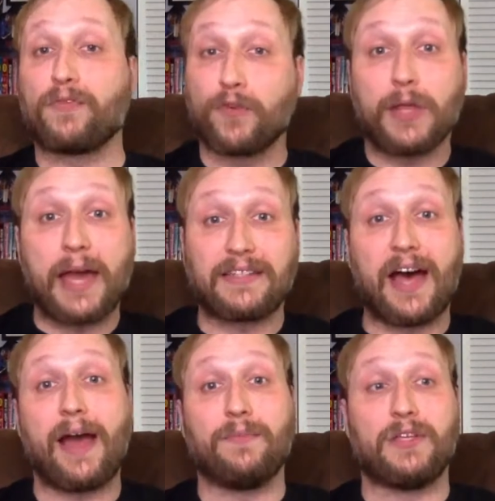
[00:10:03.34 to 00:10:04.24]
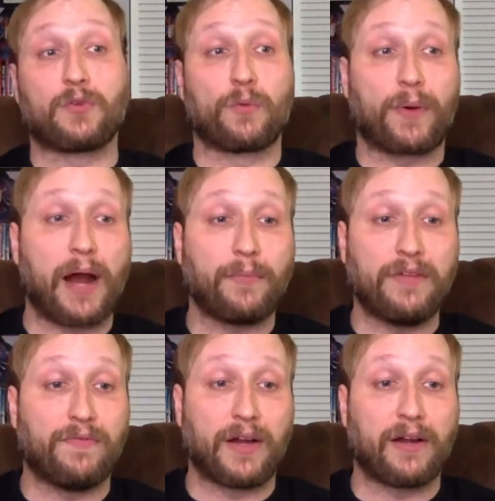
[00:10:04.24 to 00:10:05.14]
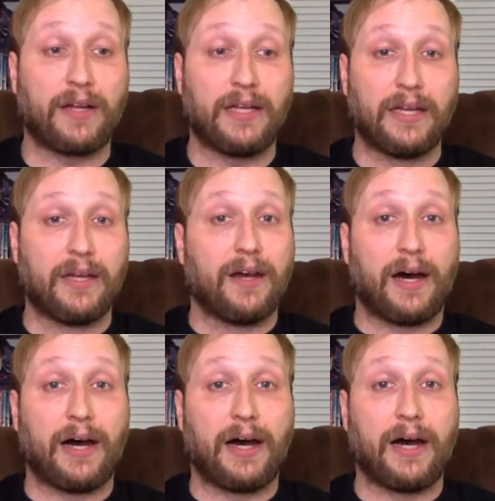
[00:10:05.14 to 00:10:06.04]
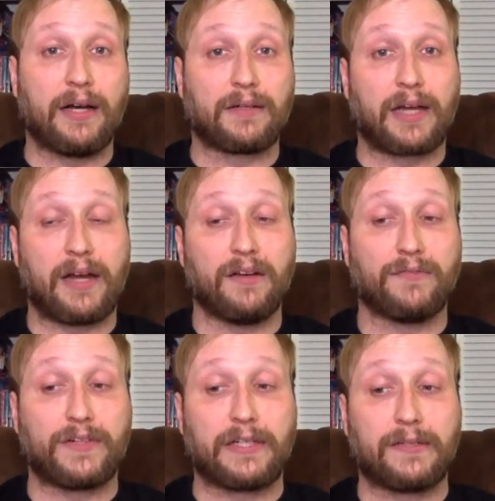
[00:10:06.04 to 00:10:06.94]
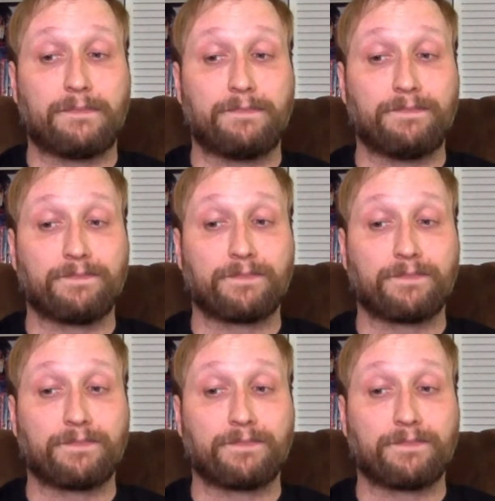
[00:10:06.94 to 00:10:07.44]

But for that time, these were probably very uh, kind of um,